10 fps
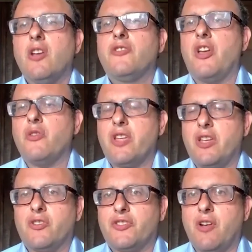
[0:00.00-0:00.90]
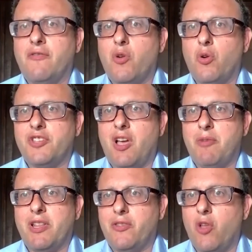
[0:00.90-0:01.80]
don't get yourself caught up
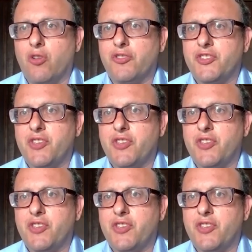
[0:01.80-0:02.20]
in knots